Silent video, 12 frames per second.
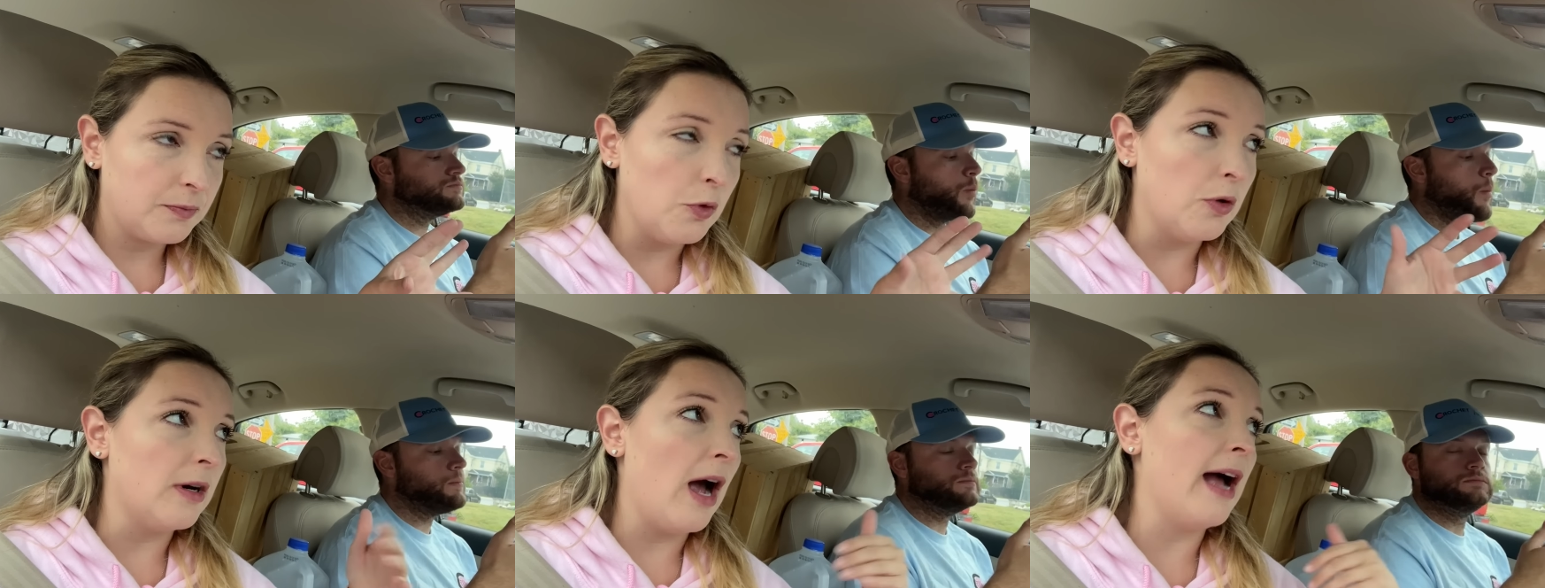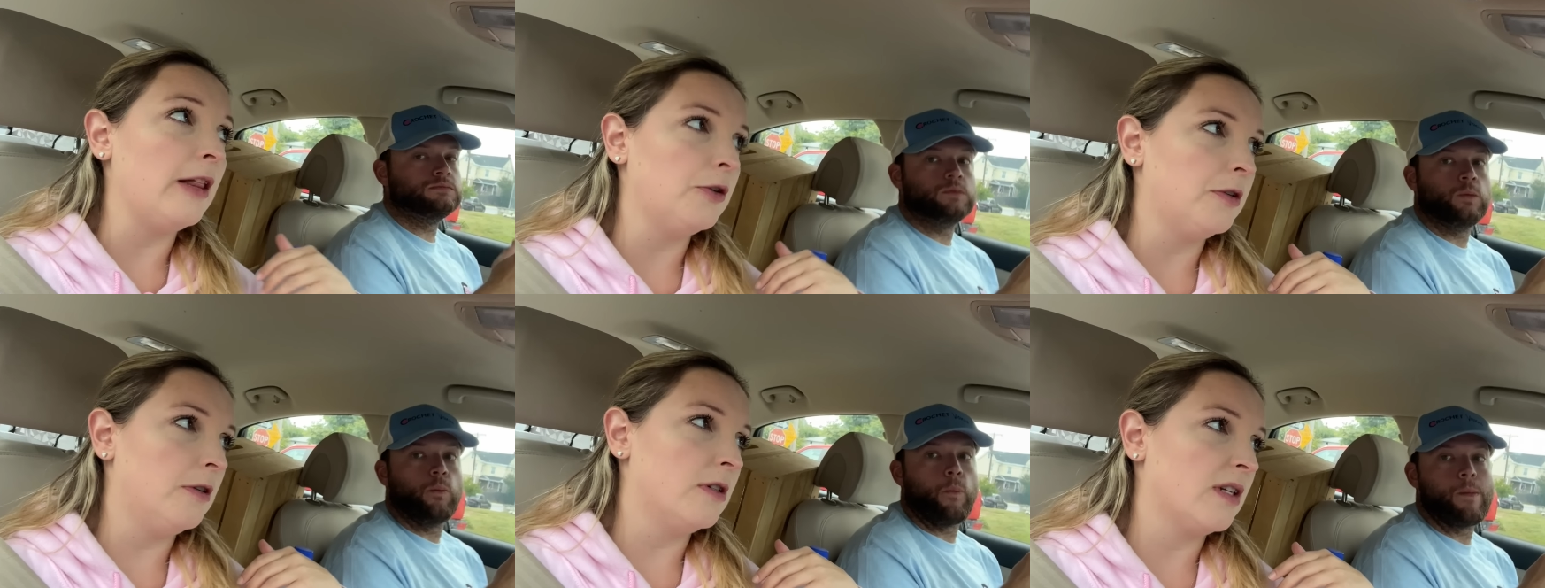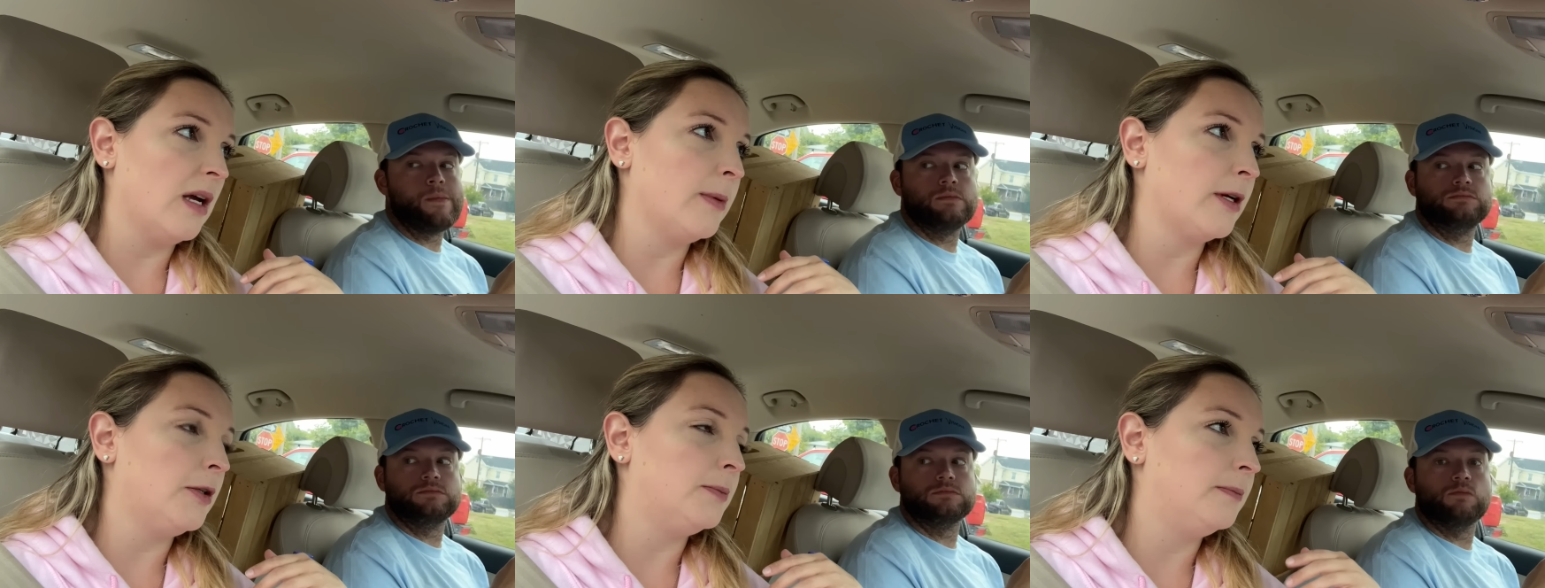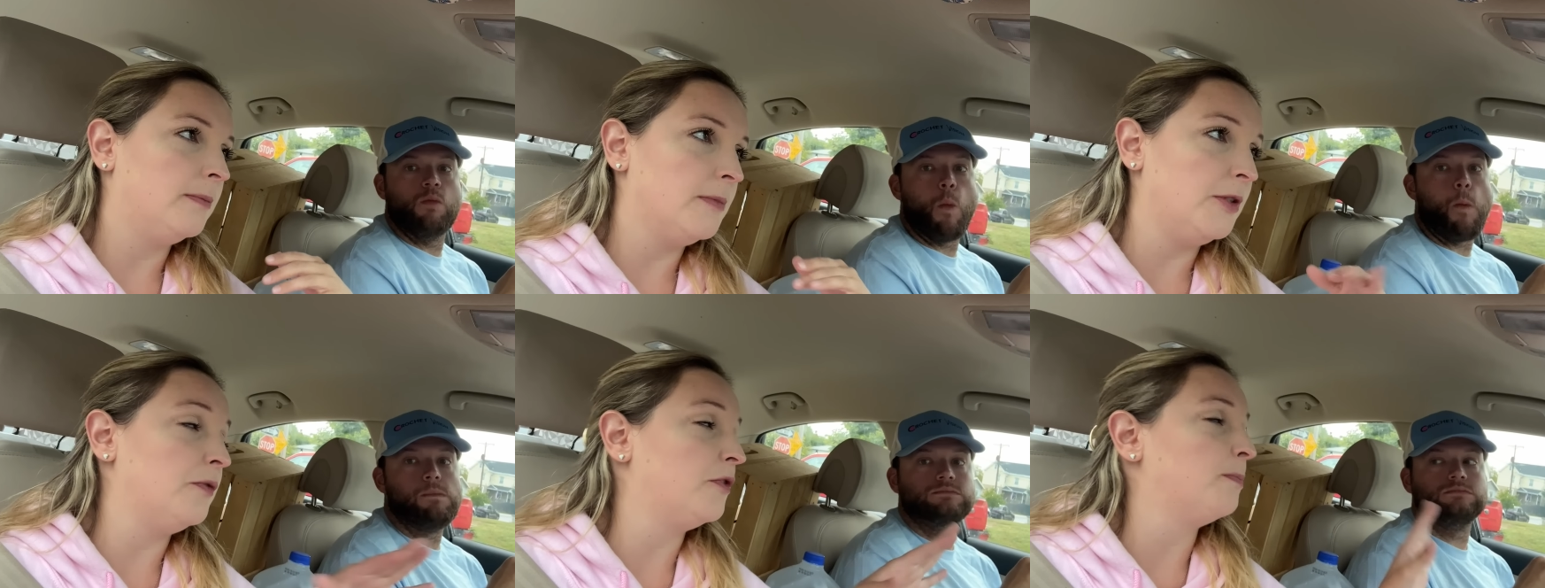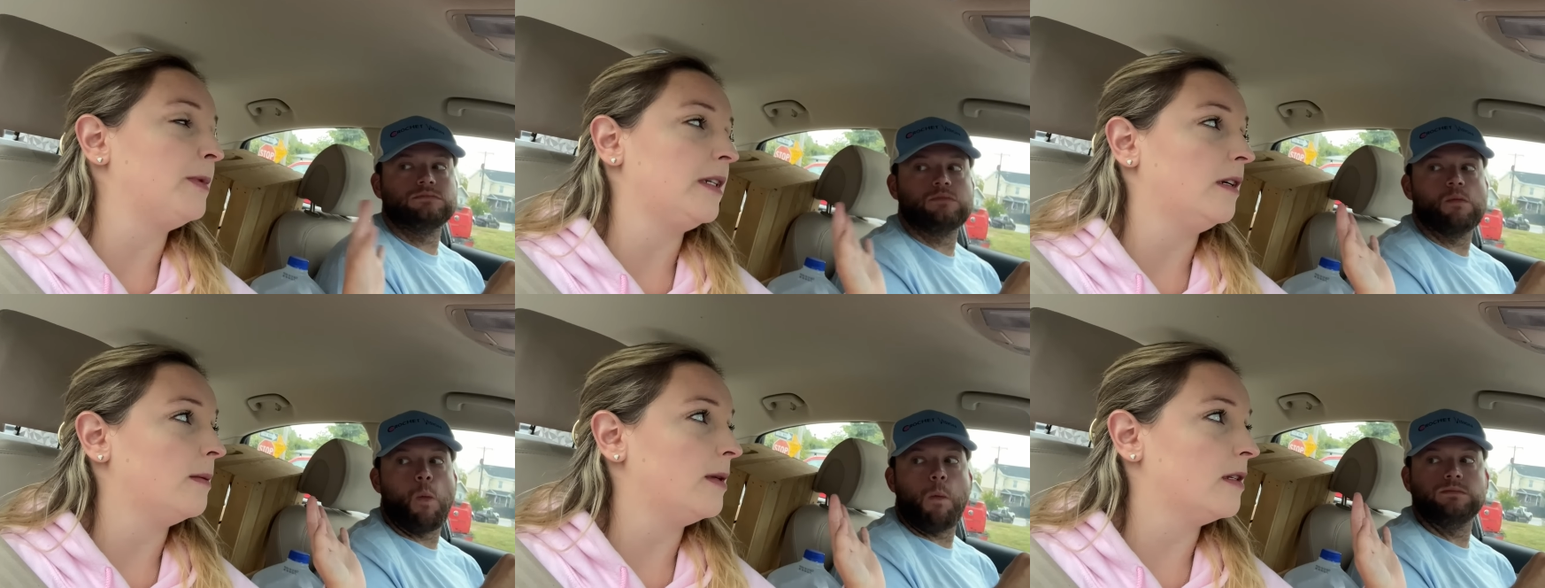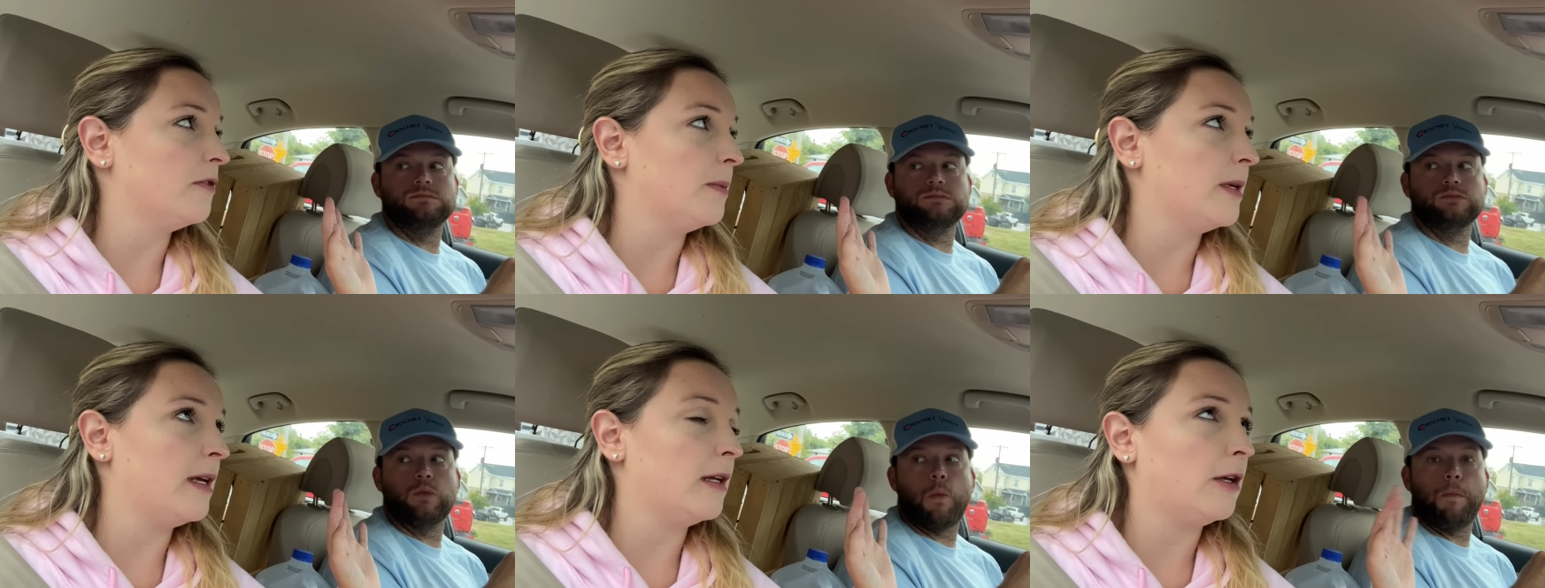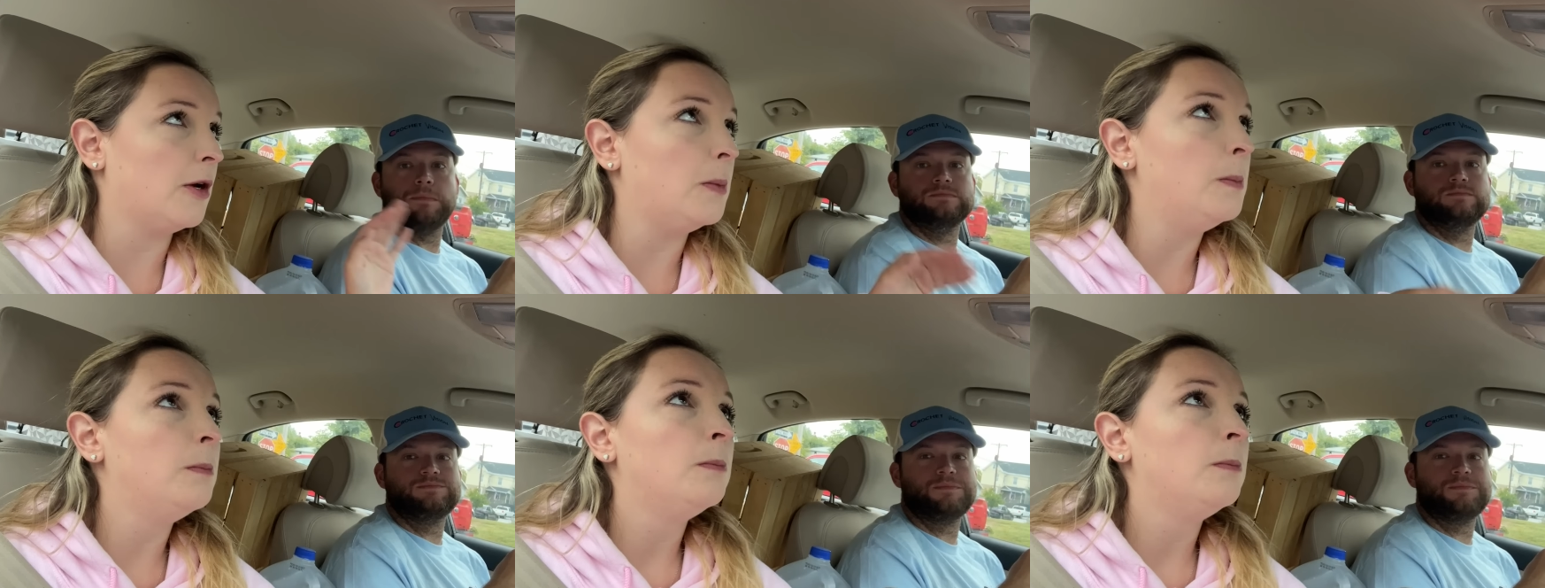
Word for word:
Speaker 1: or I learned a long time ago, you've been telling me this from the get-go,